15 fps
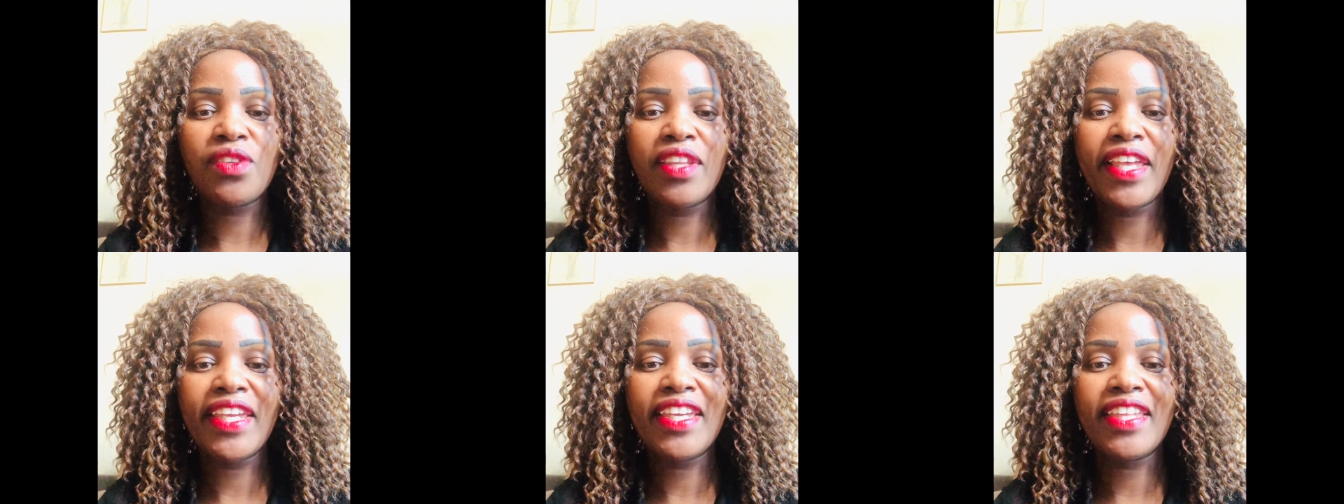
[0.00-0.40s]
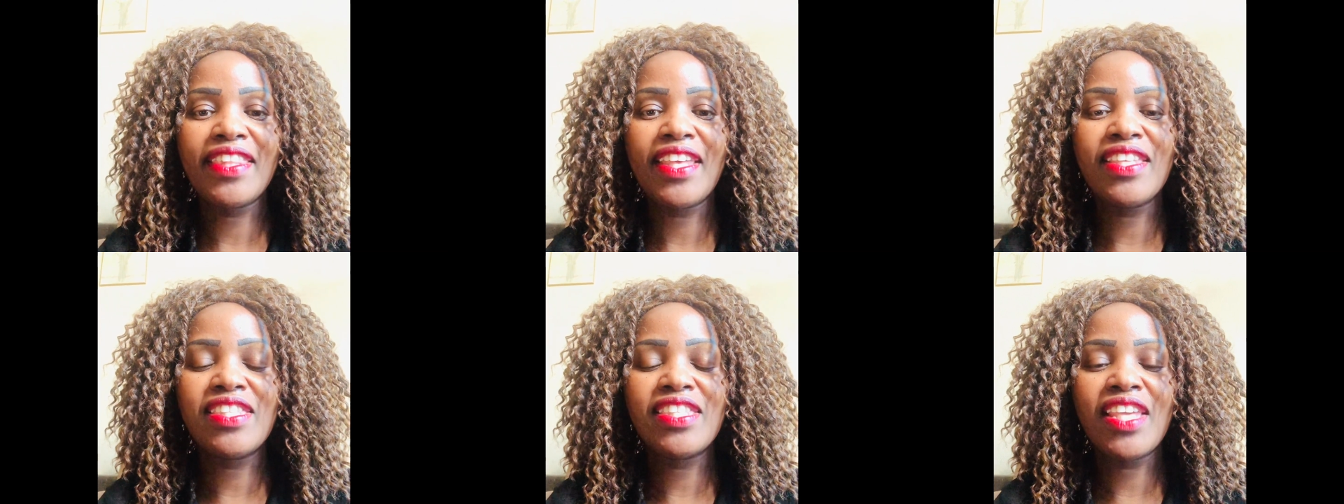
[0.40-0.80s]
Like
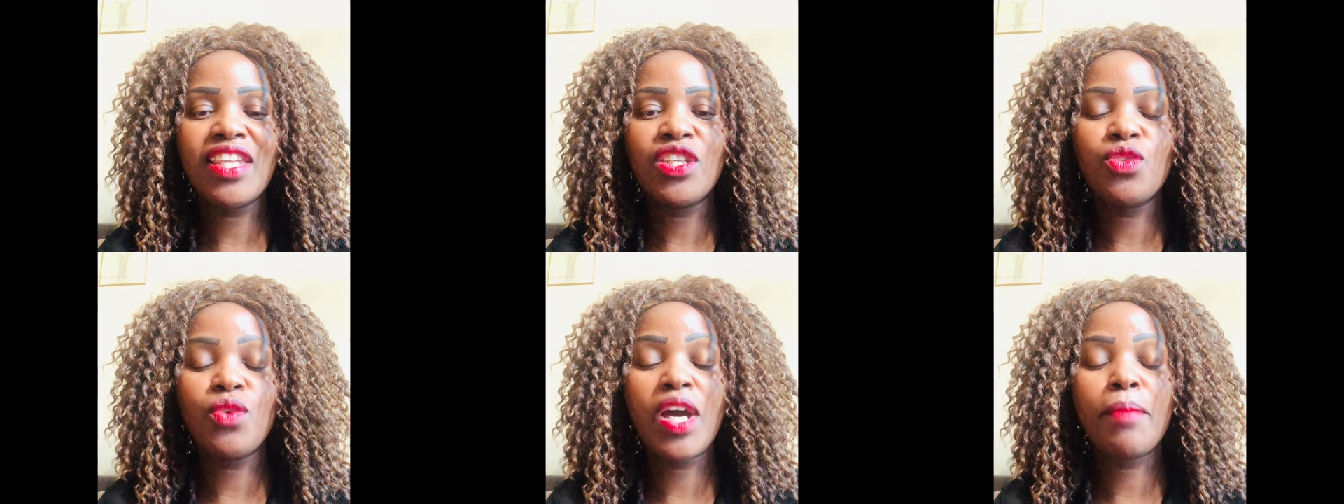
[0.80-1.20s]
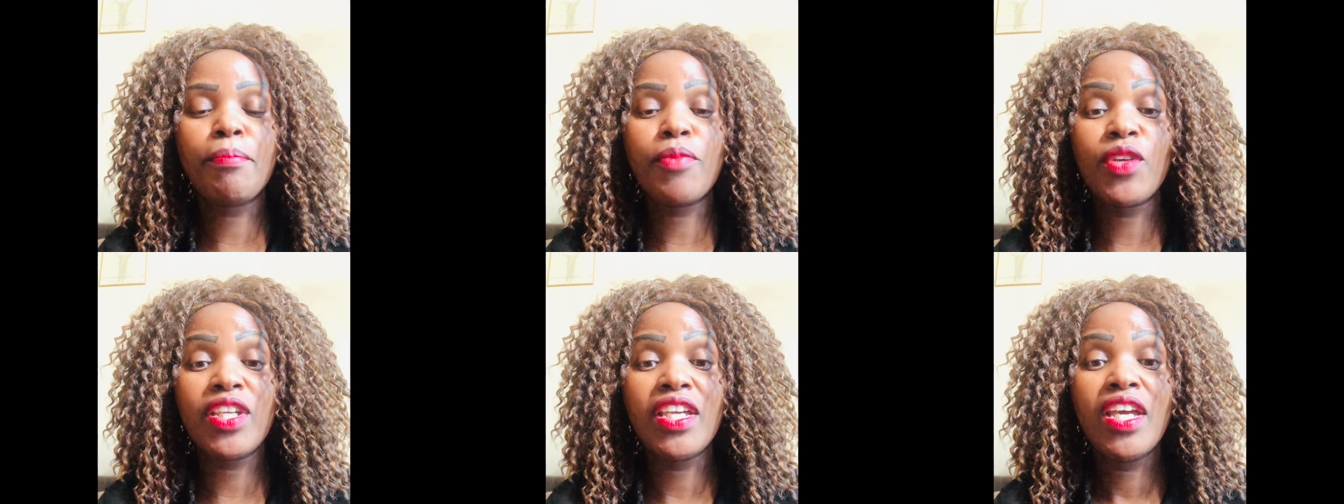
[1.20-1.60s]
they send you a
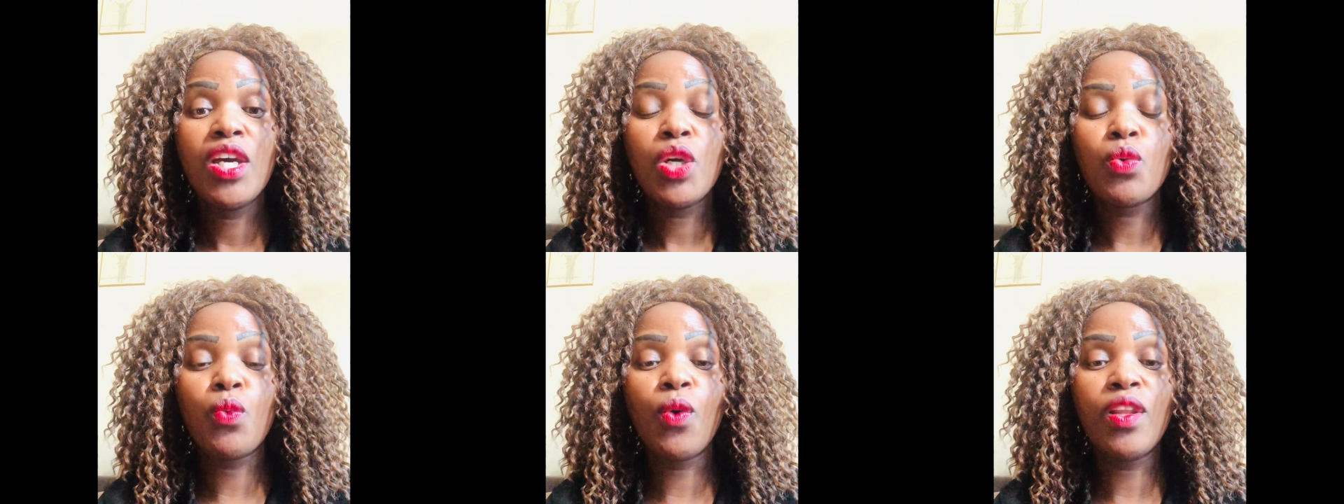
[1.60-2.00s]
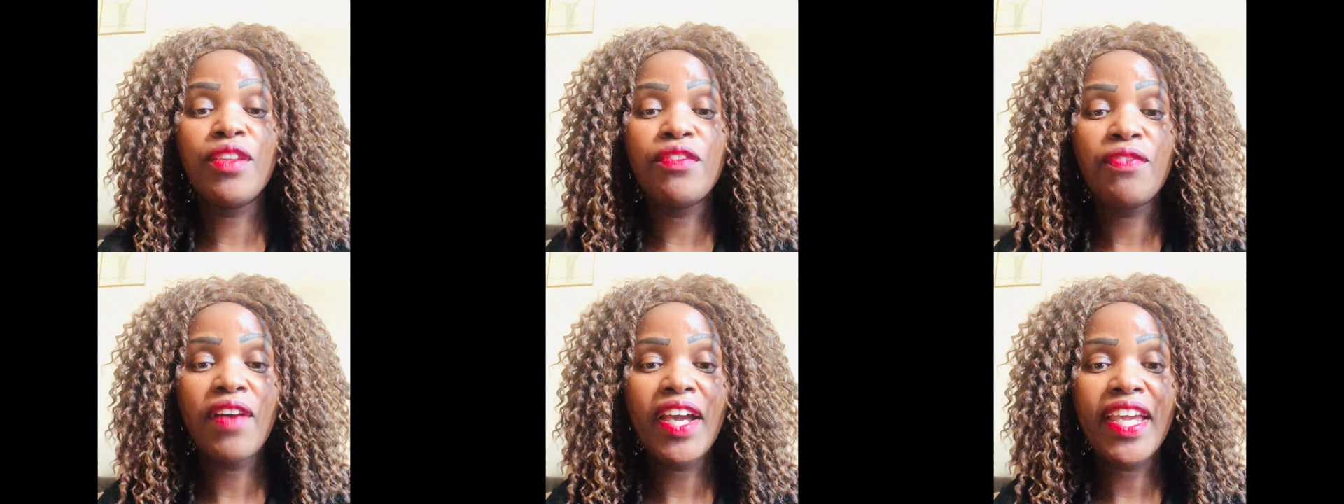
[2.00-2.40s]

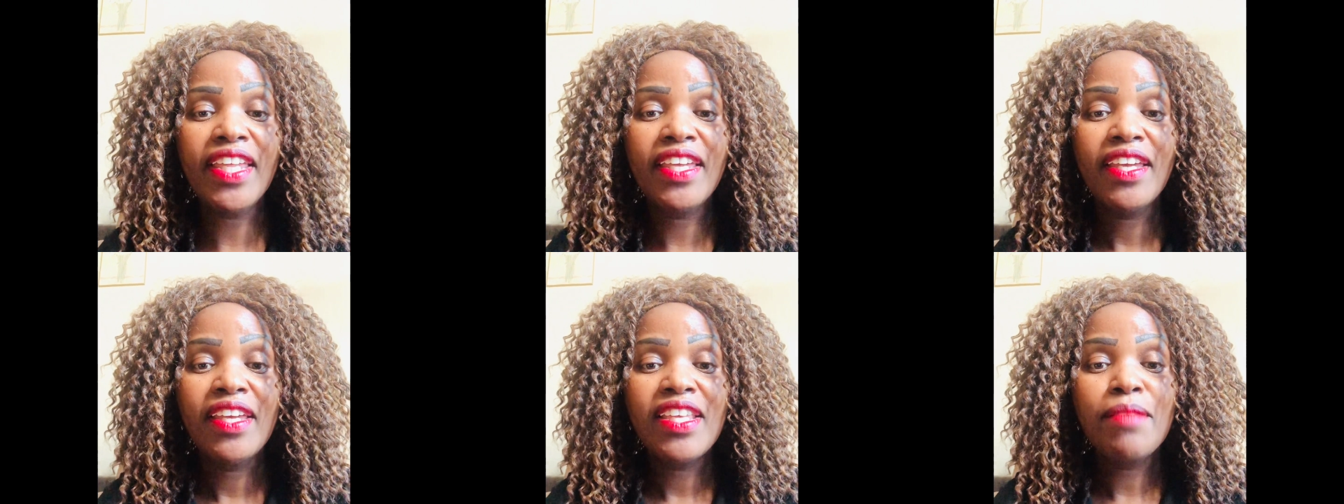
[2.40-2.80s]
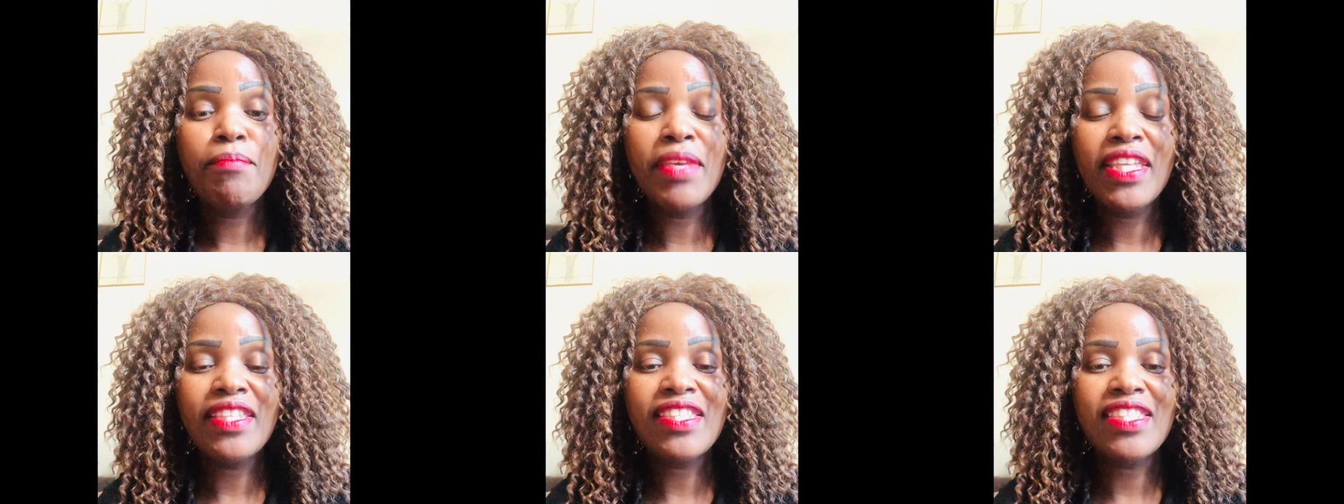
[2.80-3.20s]
pre-qualify,
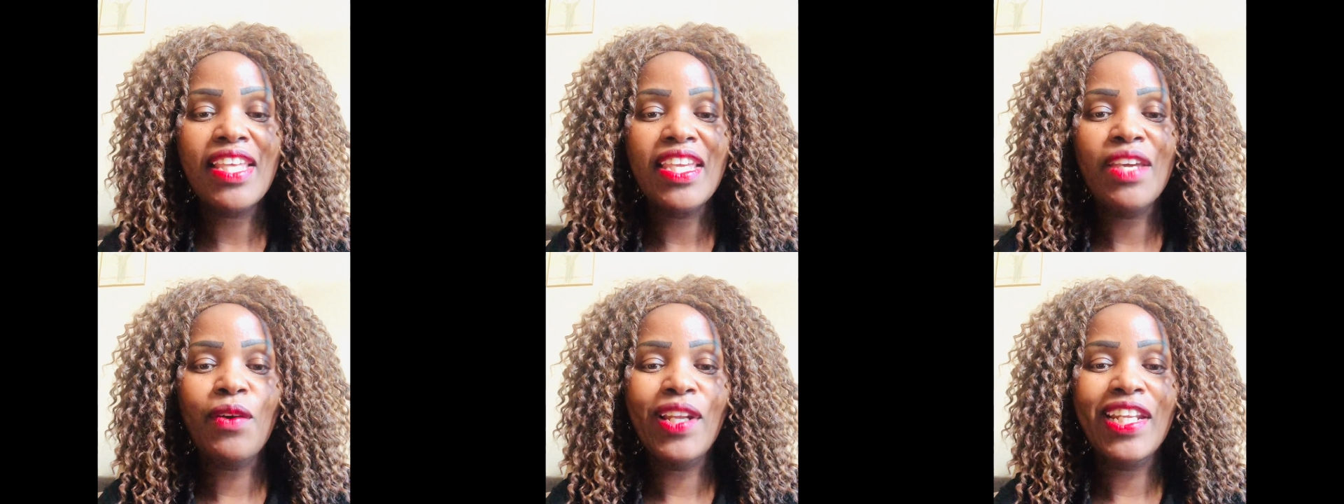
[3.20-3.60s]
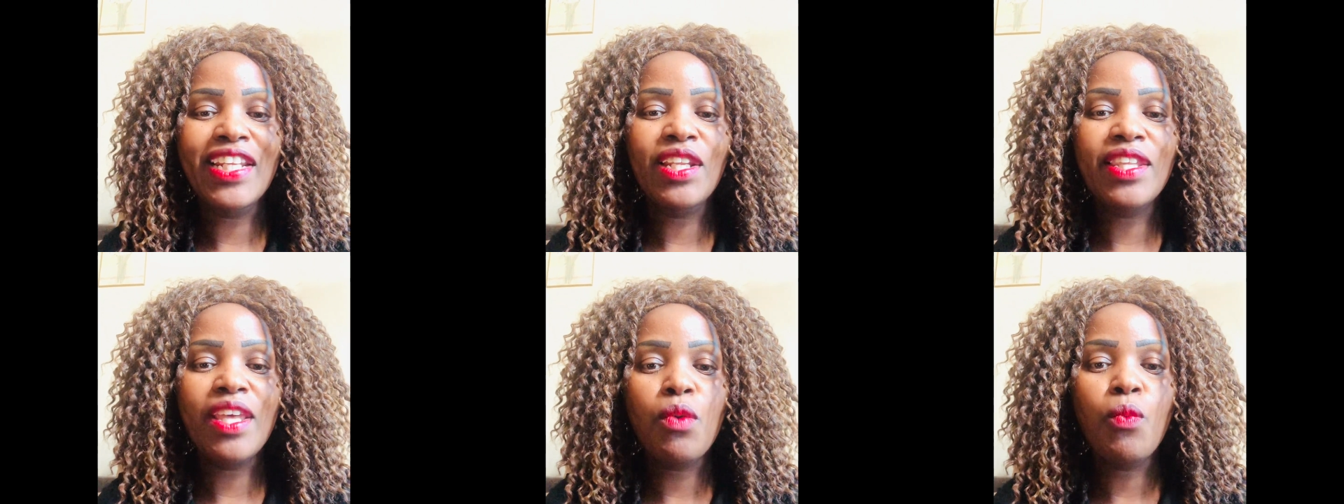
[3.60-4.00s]
means they all,
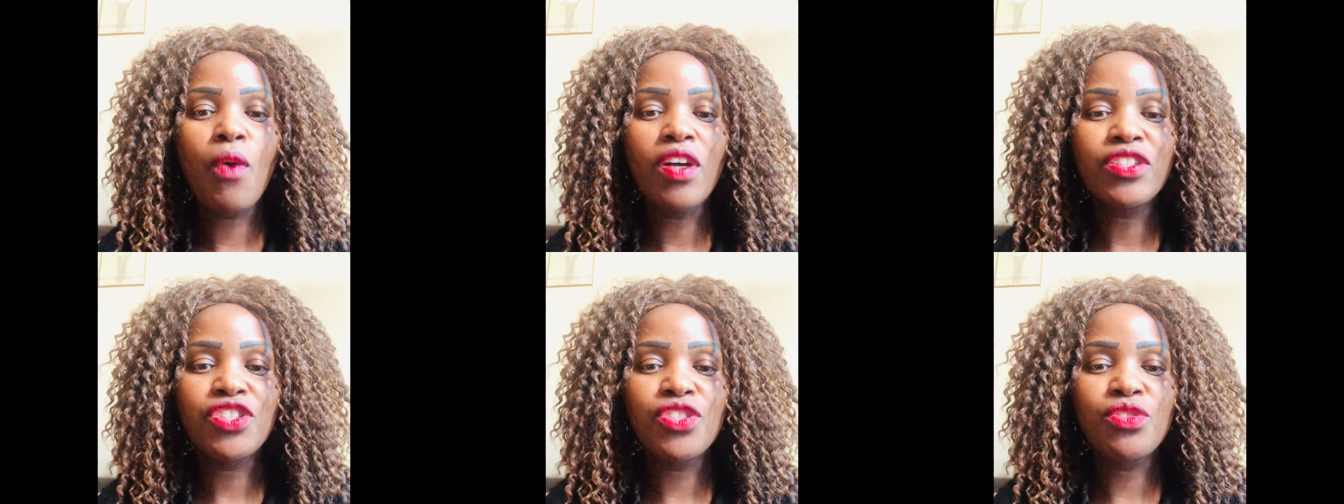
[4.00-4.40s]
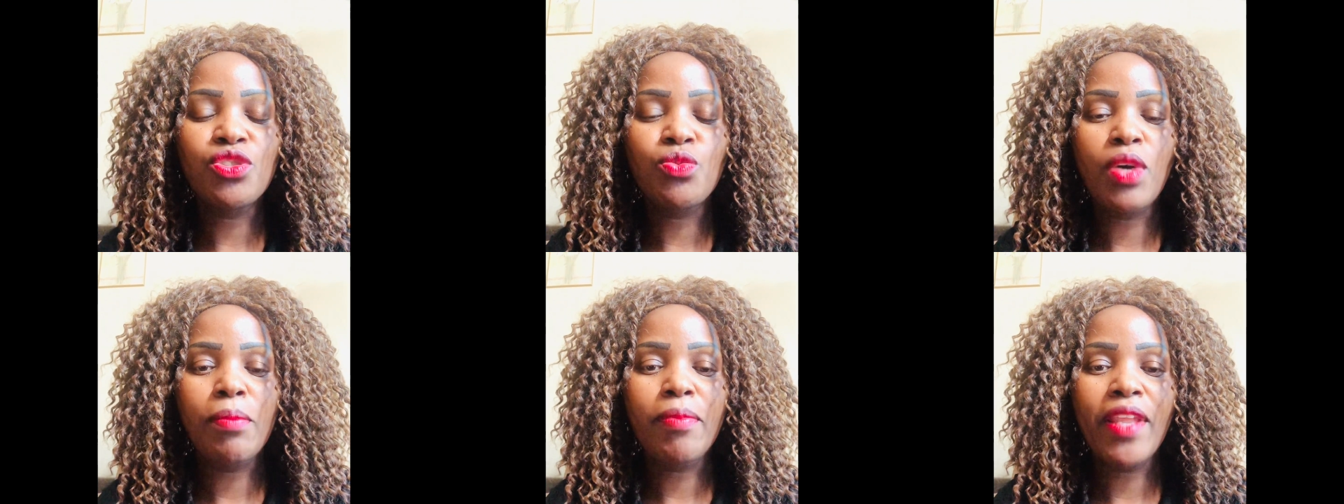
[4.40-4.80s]
they want you
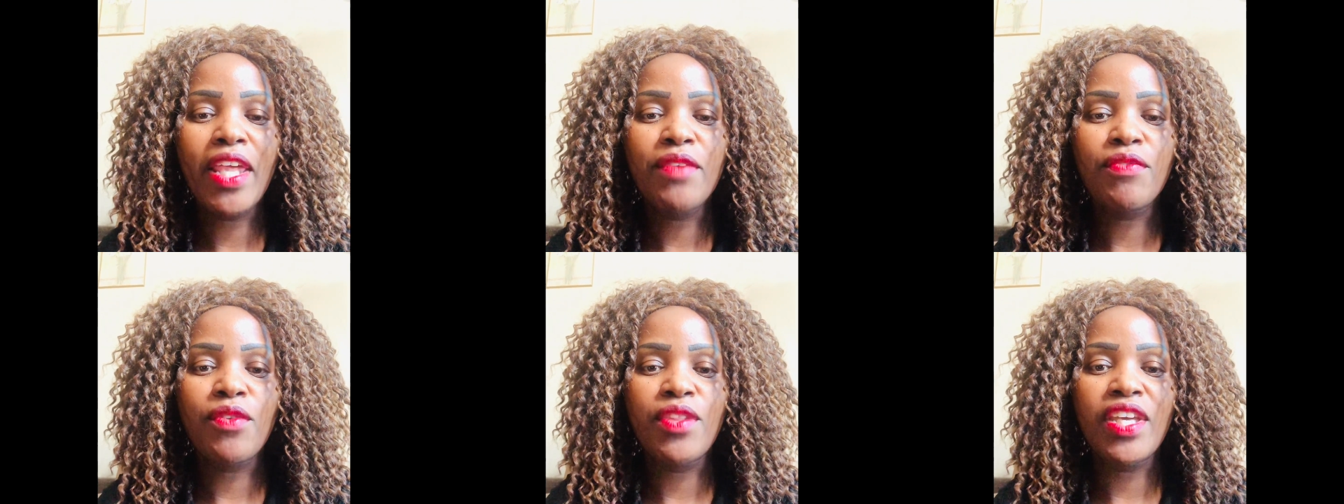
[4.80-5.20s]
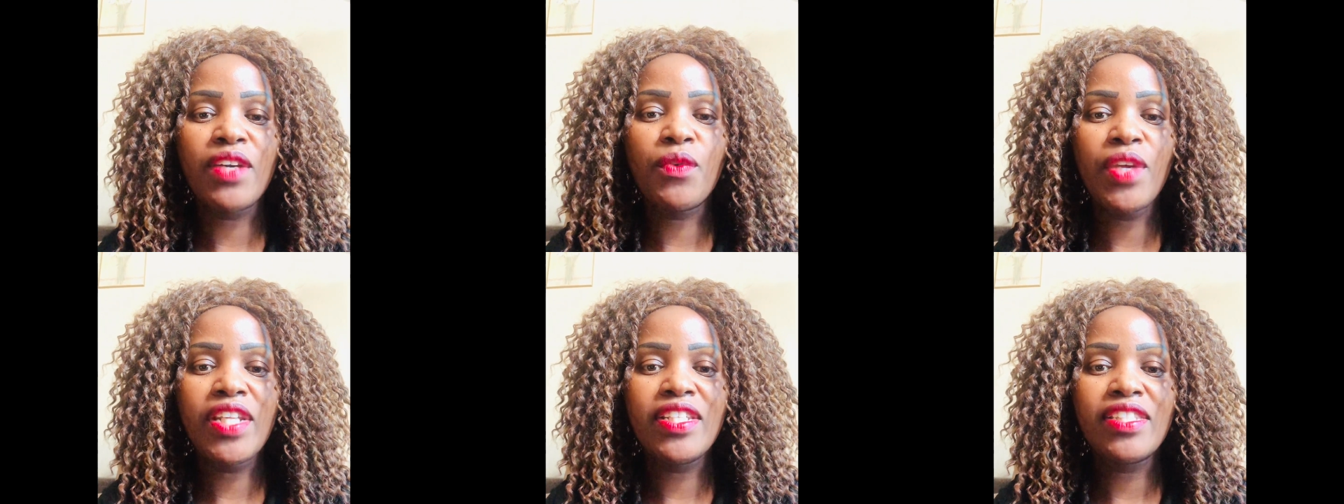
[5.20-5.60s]
to apply for the
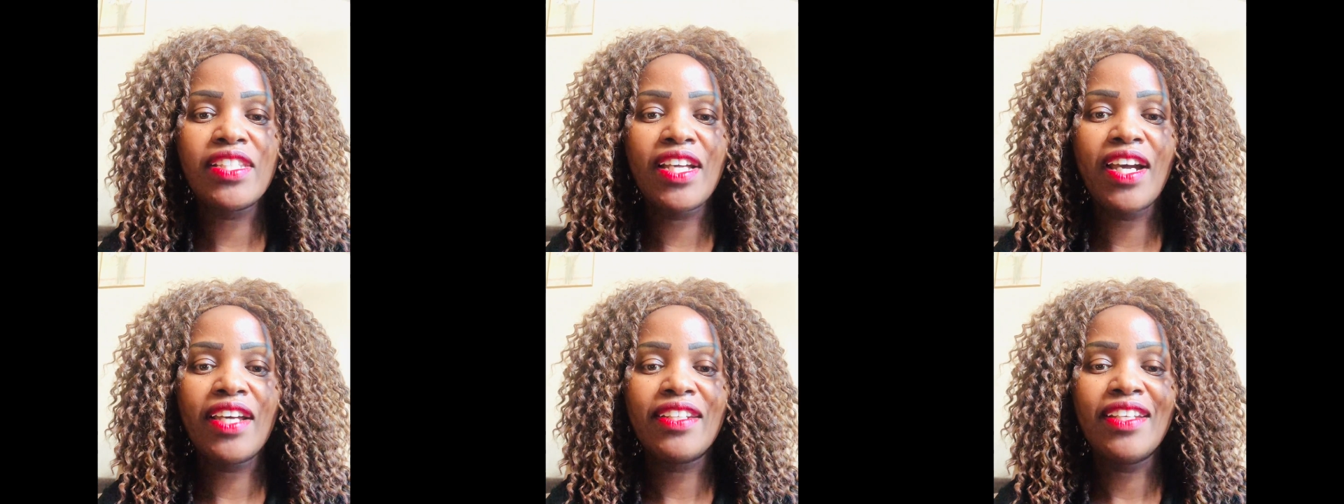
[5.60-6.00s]
credit card.